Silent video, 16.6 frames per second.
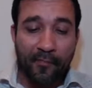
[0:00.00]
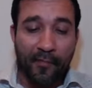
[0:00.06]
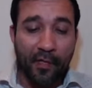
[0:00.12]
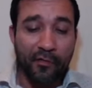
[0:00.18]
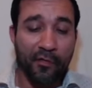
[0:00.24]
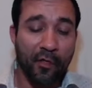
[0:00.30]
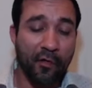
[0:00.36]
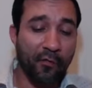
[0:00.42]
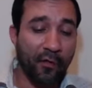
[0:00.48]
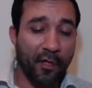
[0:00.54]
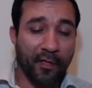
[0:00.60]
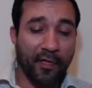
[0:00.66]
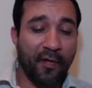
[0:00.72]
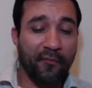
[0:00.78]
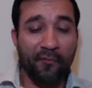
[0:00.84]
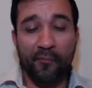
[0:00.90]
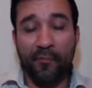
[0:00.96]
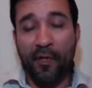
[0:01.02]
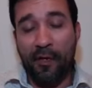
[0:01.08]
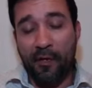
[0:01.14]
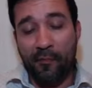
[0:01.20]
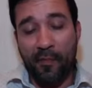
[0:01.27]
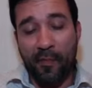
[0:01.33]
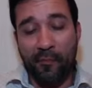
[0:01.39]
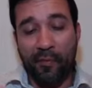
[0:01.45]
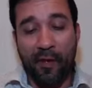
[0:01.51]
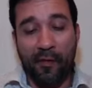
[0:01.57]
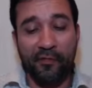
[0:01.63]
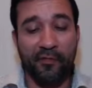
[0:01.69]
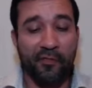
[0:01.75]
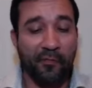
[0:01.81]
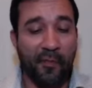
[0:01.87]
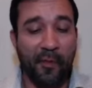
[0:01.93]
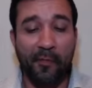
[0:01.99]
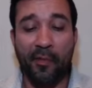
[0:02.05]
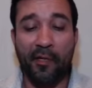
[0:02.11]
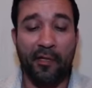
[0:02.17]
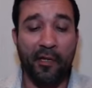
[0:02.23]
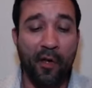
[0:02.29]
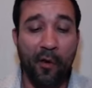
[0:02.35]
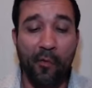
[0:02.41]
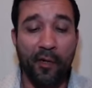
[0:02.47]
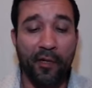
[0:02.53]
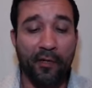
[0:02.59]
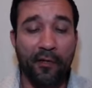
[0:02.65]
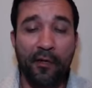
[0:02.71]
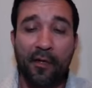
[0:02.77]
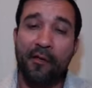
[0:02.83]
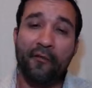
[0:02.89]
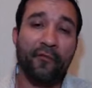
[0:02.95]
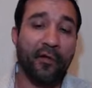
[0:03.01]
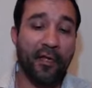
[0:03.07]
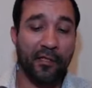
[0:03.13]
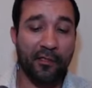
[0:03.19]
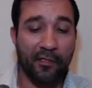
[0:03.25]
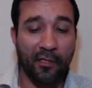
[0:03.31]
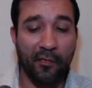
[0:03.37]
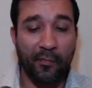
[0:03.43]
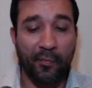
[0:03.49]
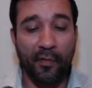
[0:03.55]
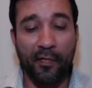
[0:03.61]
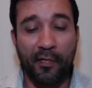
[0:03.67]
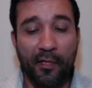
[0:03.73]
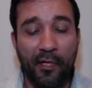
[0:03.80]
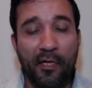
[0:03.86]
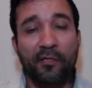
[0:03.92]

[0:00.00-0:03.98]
So I give uh, my props to my buddy Owen for his input.